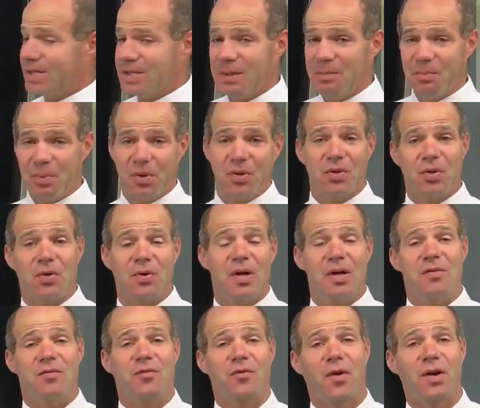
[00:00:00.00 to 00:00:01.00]
to put her
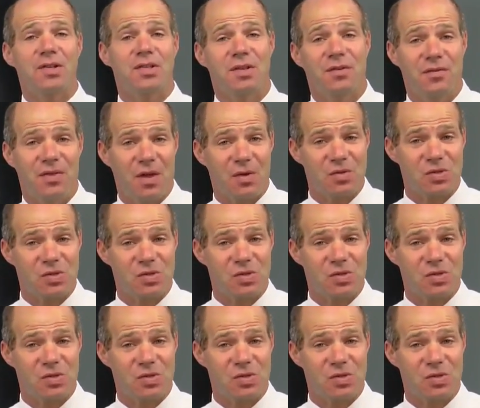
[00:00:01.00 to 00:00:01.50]
in front of their